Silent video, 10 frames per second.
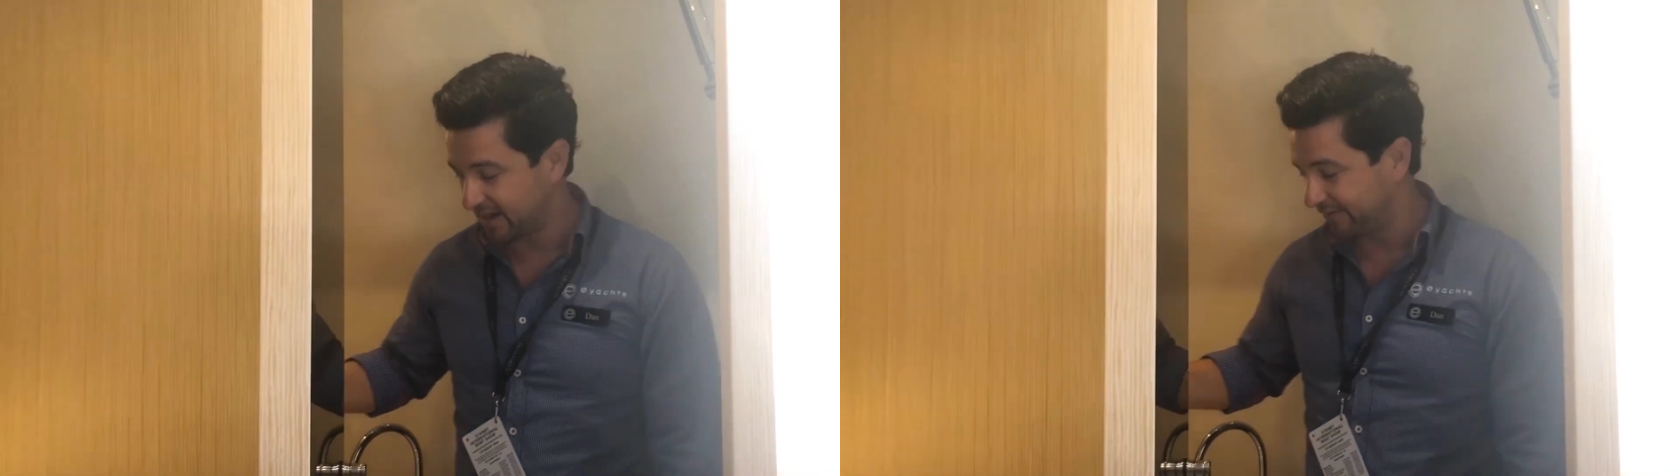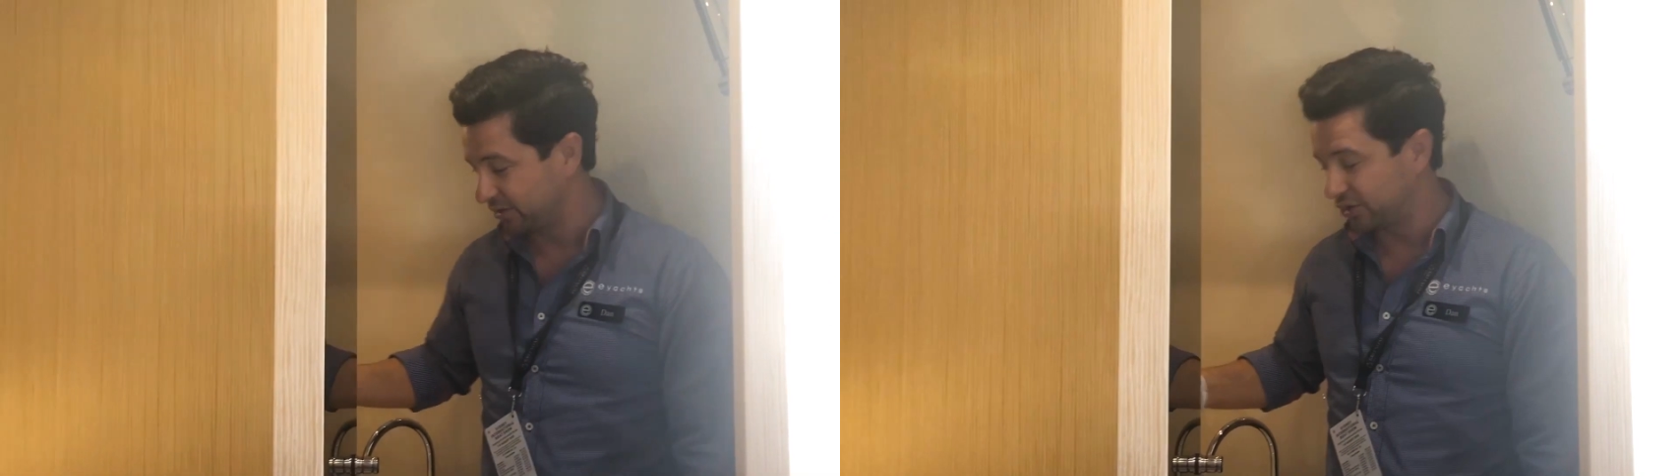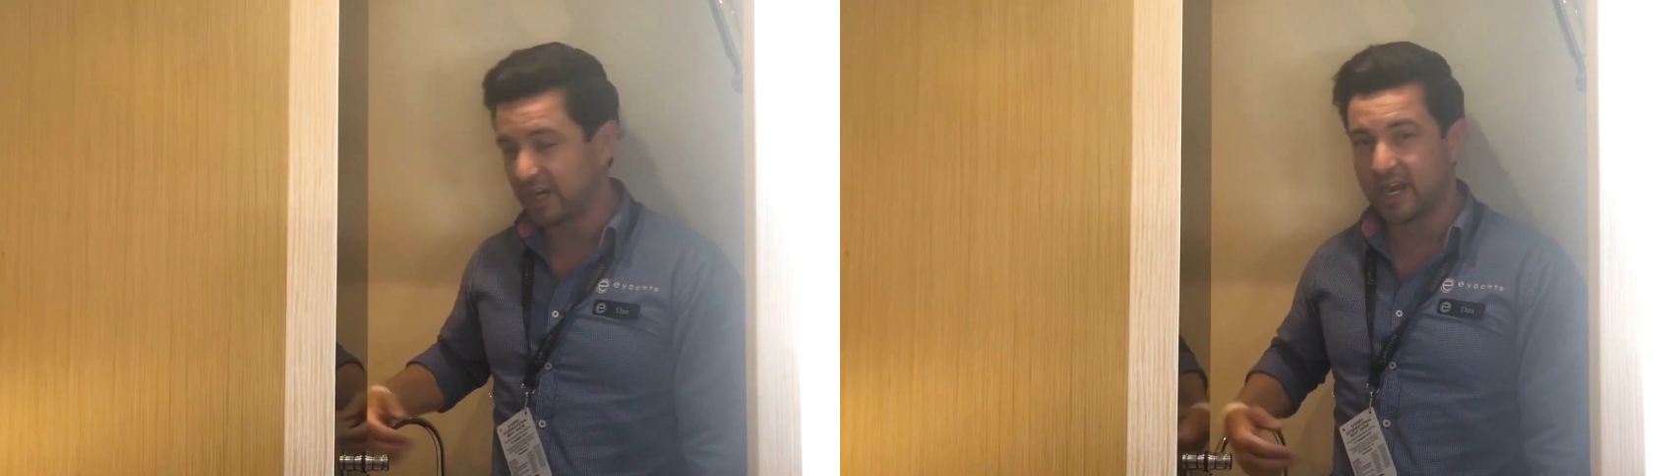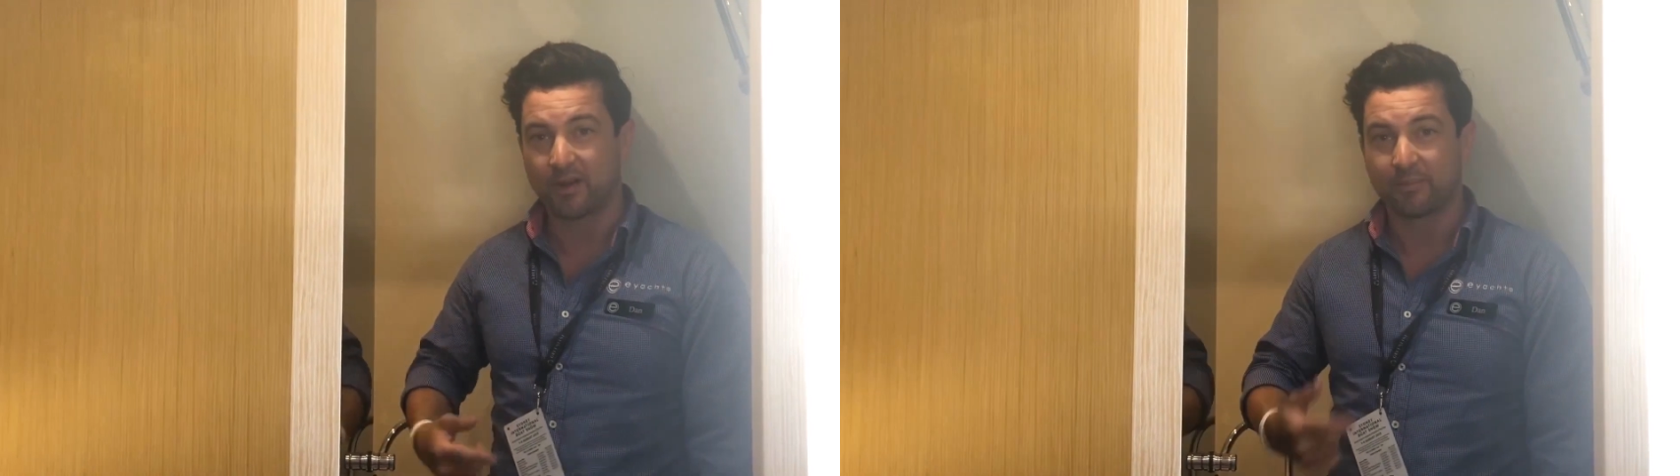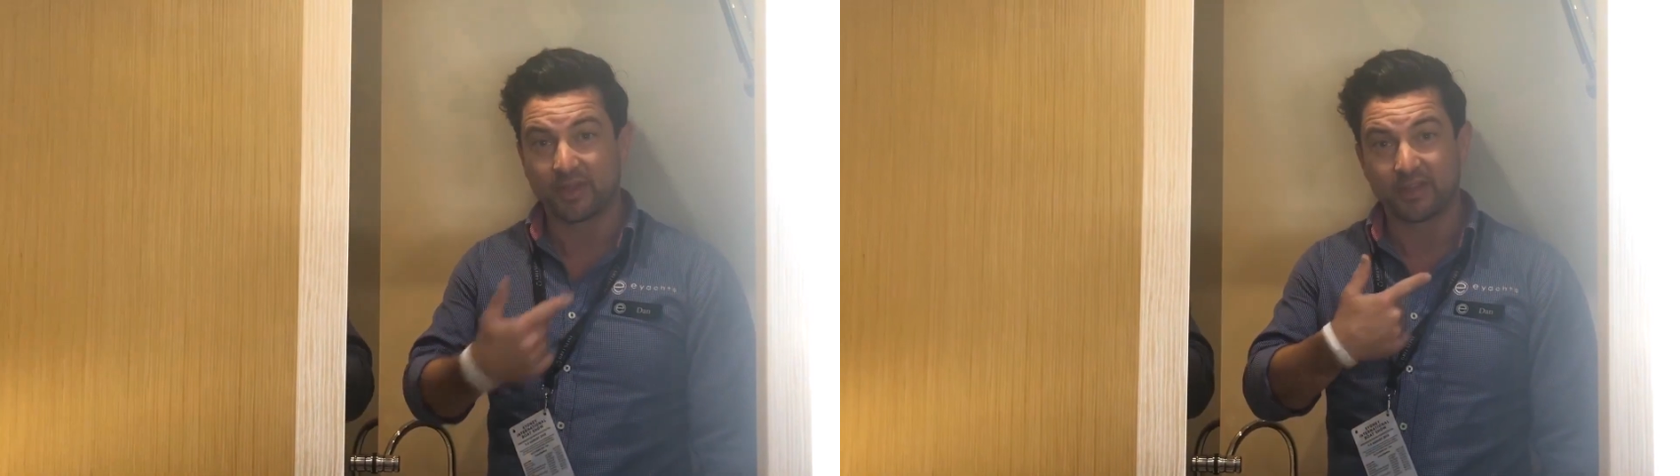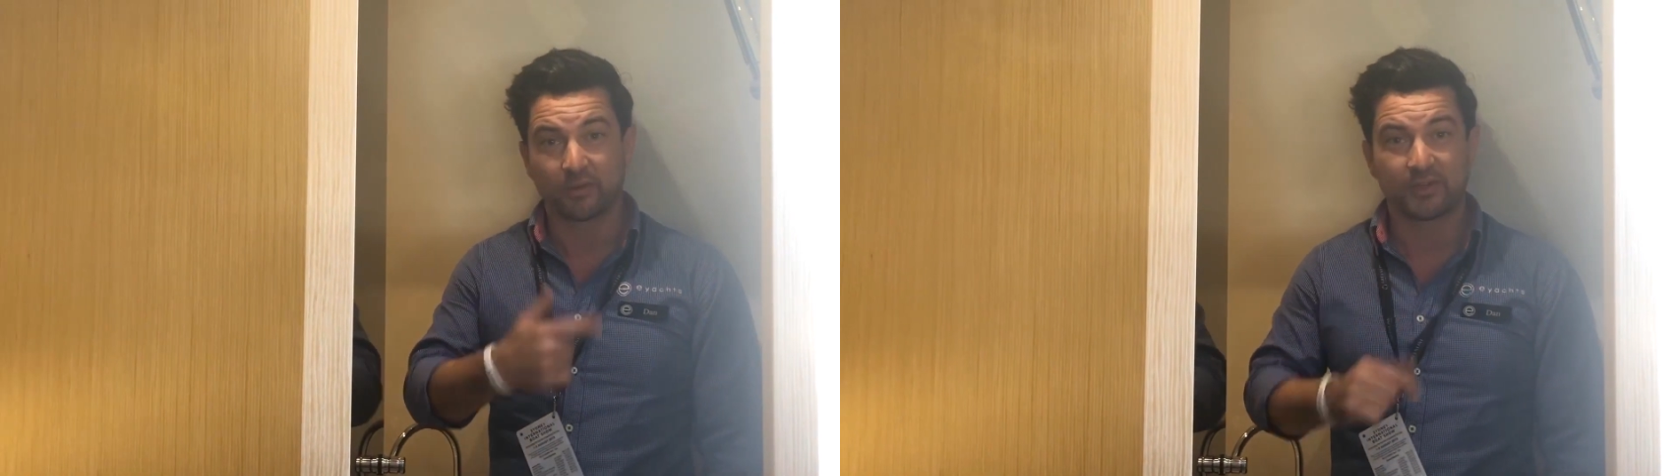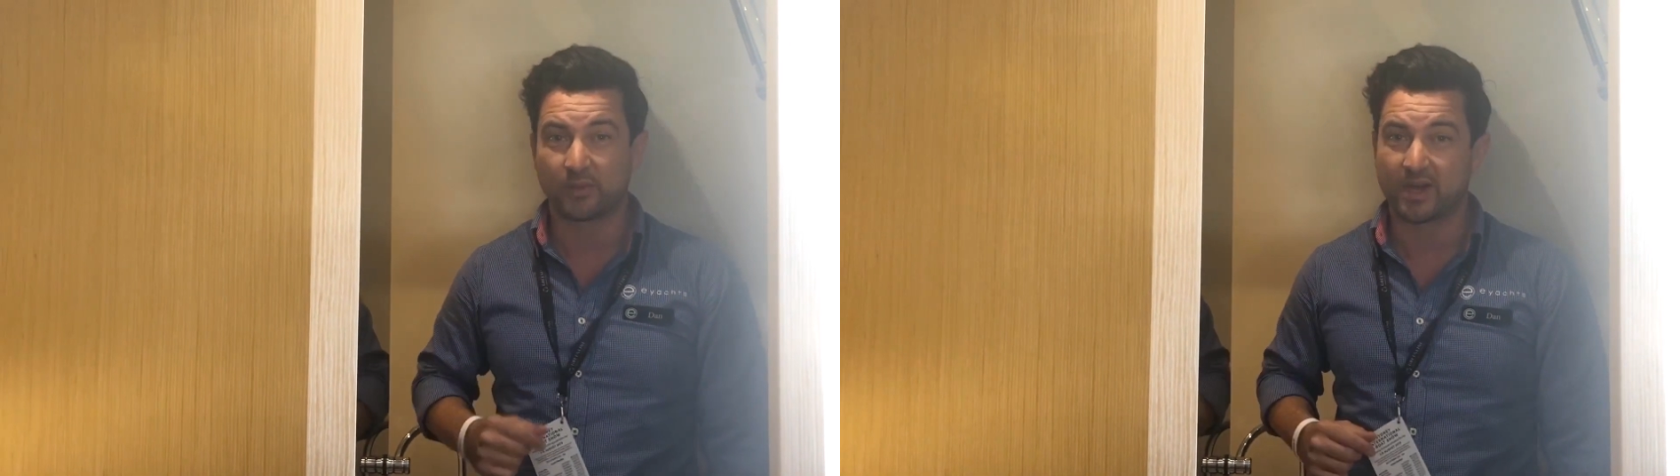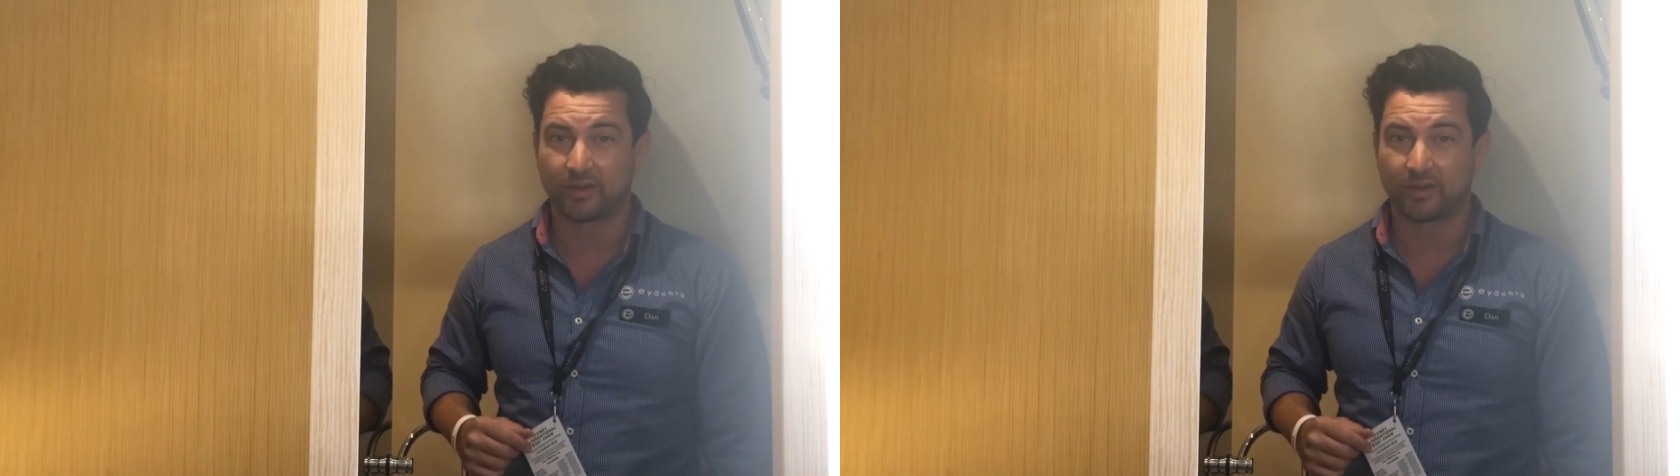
after a shower, but there is one